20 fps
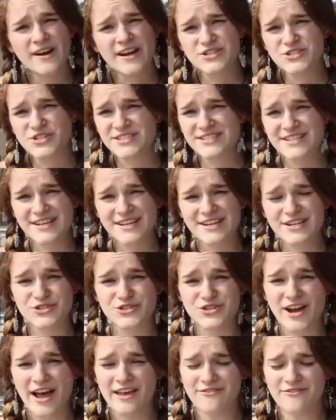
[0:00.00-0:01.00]
interested in
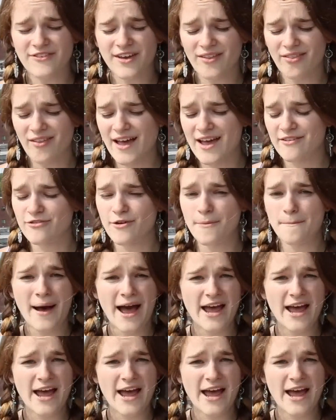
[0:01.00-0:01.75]
trying van life,